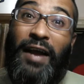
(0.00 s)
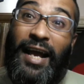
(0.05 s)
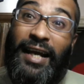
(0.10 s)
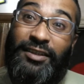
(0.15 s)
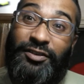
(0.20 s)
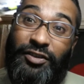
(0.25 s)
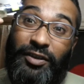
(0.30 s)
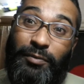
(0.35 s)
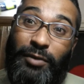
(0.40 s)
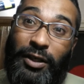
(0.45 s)

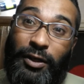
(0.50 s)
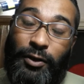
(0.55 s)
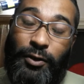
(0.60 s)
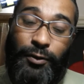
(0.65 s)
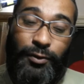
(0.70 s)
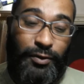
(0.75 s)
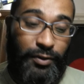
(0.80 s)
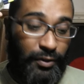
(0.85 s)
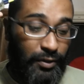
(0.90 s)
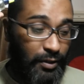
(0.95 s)
extremely
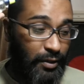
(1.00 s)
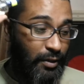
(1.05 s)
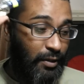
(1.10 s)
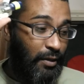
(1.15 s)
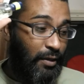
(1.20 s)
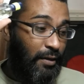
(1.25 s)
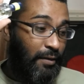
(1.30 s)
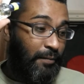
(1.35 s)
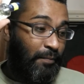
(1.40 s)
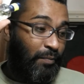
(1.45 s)
close
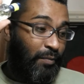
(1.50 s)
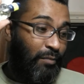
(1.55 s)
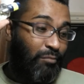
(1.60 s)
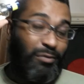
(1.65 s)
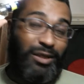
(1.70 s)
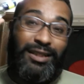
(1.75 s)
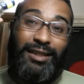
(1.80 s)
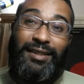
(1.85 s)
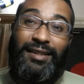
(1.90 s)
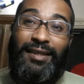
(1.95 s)

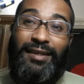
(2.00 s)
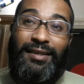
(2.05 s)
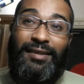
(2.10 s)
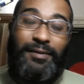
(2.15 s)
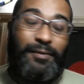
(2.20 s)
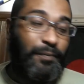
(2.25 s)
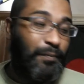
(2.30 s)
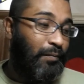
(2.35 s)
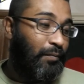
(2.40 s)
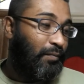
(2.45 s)
but the thing
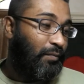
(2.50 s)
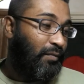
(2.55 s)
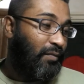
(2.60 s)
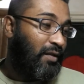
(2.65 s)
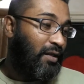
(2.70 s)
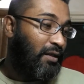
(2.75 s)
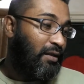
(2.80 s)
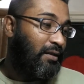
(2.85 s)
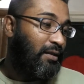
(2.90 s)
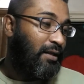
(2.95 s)
is
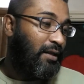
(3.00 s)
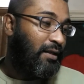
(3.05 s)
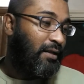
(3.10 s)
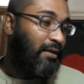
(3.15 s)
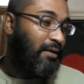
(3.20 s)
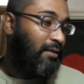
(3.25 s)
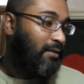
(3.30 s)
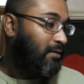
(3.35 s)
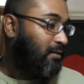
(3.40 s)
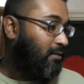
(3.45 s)

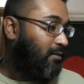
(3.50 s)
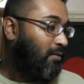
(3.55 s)
the